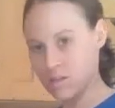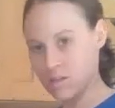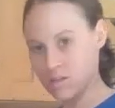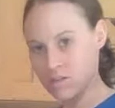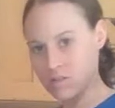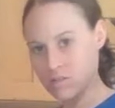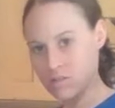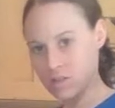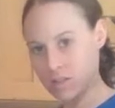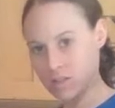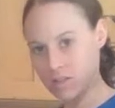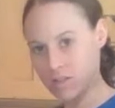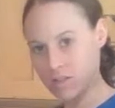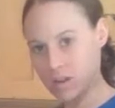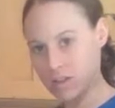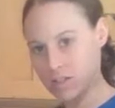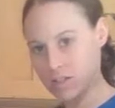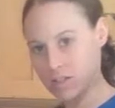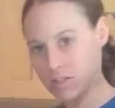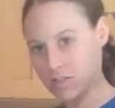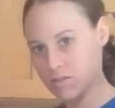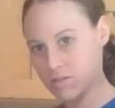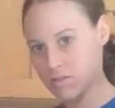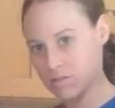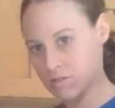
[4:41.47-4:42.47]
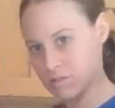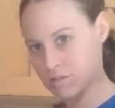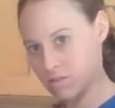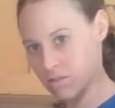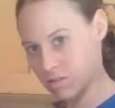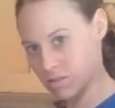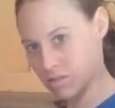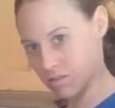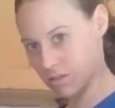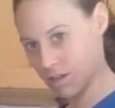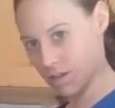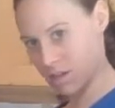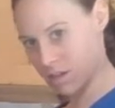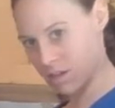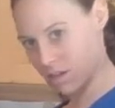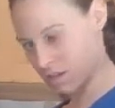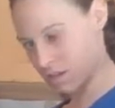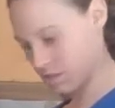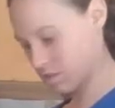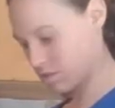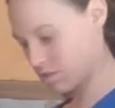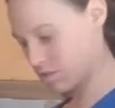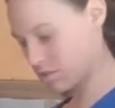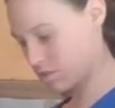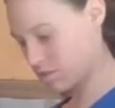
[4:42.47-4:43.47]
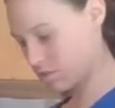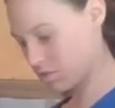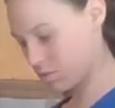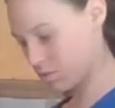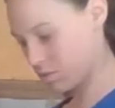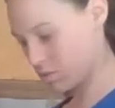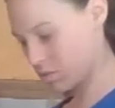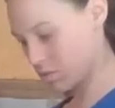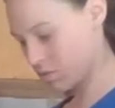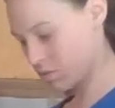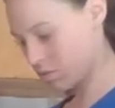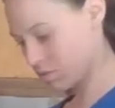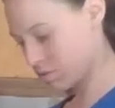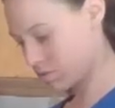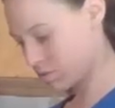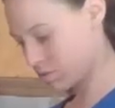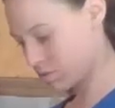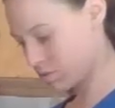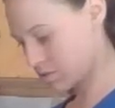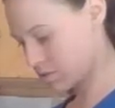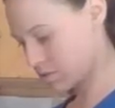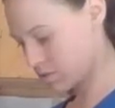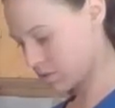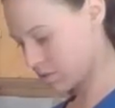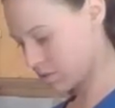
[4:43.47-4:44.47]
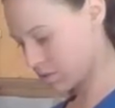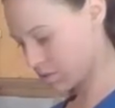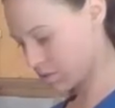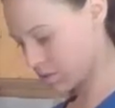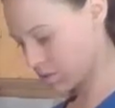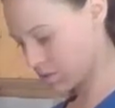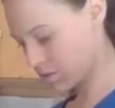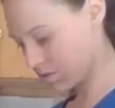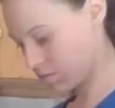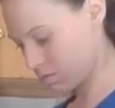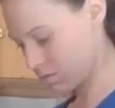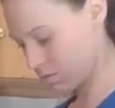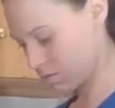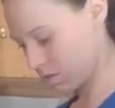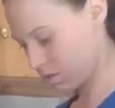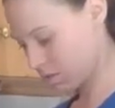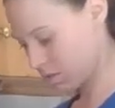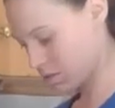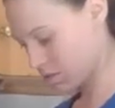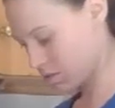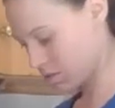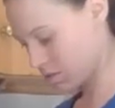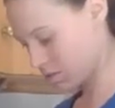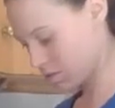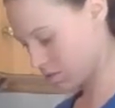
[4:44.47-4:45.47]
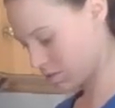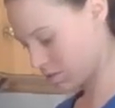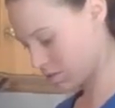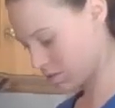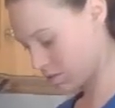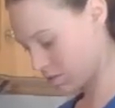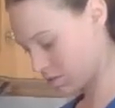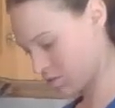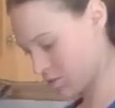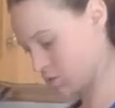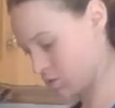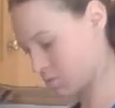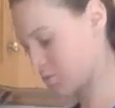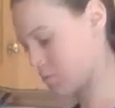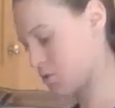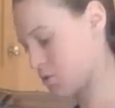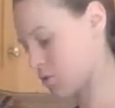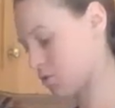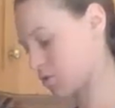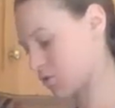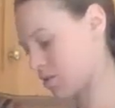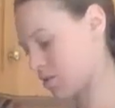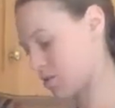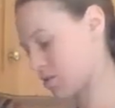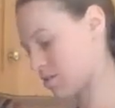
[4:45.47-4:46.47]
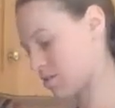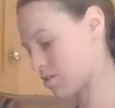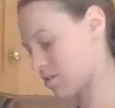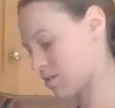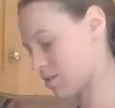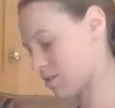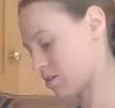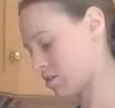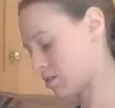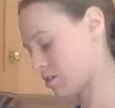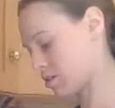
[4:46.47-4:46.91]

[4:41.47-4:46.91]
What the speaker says: So I tried to get a clear bowl so you could see, but there's polka dots on it.